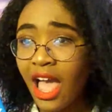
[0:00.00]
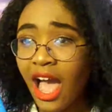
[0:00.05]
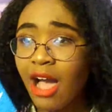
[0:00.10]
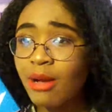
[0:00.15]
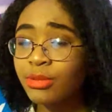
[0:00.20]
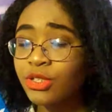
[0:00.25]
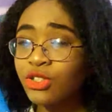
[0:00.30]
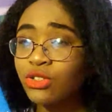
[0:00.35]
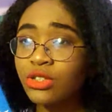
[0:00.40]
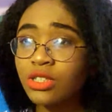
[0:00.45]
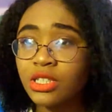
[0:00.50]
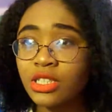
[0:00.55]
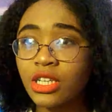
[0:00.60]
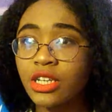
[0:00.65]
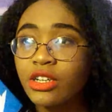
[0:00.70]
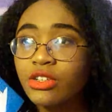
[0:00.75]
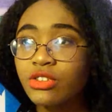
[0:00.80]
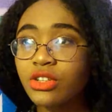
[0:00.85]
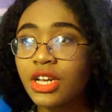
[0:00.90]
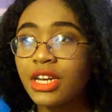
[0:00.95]
I'm just gonna sit
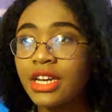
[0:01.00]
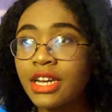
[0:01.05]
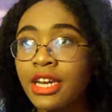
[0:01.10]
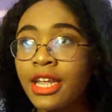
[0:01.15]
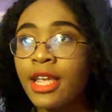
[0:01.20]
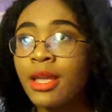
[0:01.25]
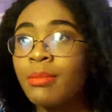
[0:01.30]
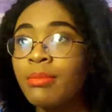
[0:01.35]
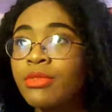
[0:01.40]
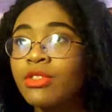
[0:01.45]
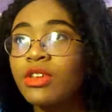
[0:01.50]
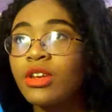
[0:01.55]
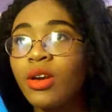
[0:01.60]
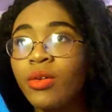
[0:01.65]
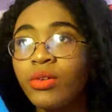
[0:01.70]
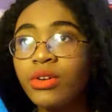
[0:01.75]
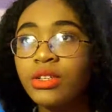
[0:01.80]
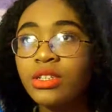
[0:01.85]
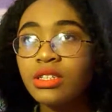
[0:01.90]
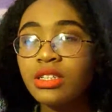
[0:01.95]
here and try to name the
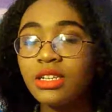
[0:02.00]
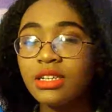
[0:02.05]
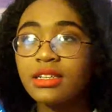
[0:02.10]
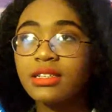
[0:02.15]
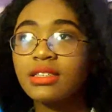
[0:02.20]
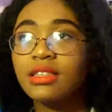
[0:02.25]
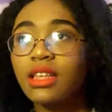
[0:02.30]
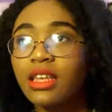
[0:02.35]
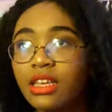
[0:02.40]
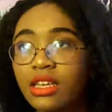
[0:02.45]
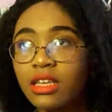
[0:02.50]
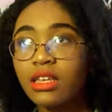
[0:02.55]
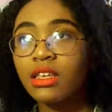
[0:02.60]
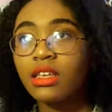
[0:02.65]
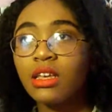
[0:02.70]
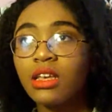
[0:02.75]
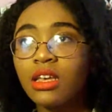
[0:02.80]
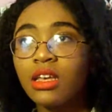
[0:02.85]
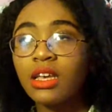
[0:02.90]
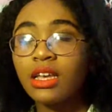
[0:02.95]
diversity, because like,
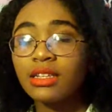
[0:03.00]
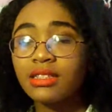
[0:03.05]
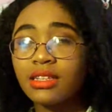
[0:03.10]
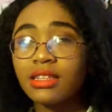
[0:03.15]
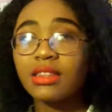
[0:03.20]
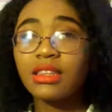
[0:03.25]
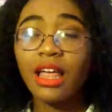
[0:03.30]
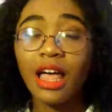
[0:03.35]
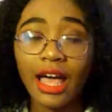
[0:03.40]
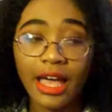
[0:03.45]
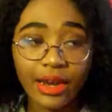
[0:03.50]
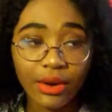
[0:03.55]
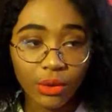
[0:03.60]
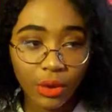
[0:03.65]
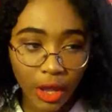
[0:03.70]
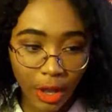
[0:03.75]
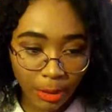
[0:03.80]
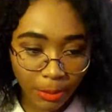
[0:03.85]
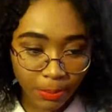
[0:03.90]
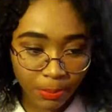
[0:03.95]
it's a lot.
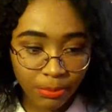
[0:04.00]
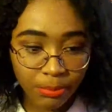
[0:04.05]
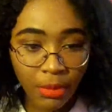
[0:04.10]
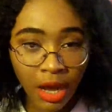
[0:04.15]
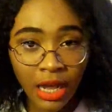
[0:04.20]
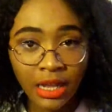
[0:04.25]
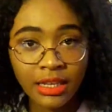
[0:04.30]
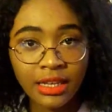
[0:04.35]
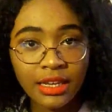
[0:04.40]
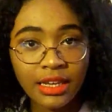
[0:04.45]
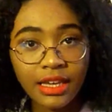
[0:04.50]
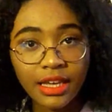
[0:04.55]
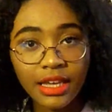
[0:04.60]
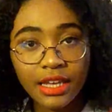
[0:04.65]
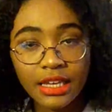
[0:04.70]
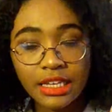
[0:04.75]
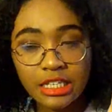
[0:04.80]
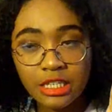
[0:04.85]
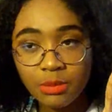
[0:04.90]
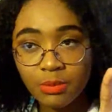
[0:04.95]
Okay, Molly
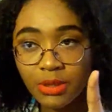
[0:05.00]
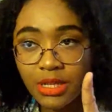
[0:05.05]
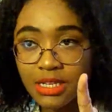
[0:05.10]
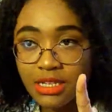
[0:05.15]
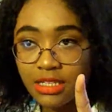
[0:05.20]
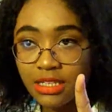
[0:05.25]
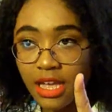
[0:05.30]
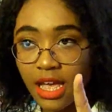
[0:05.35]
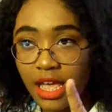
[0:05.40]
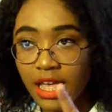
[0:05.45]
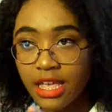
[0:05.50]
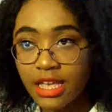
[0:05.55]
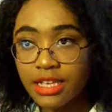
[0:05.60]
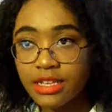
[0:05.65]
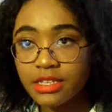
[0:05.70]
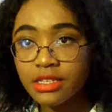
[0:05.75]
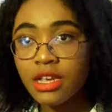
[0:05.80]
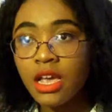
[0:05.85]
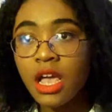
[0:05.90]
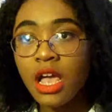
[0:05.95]
is plus
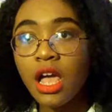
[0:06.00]
size.